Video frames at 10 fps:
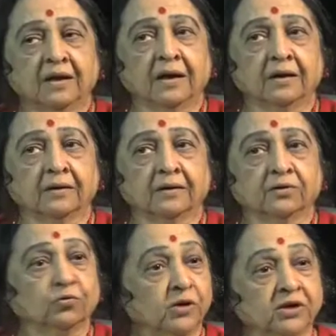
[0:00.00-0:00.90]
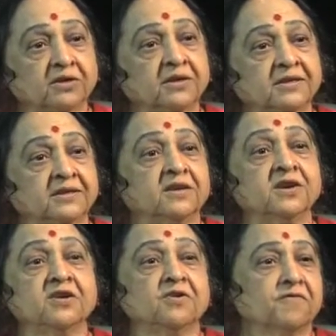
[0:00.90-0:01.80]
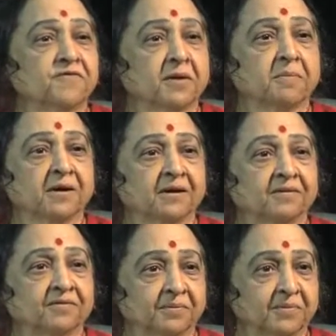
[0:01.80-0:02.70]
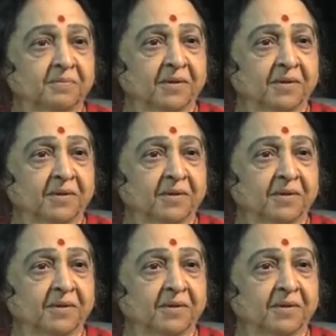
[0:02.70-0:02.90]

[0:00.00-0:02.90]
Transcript: and to increase the yield of rubber from the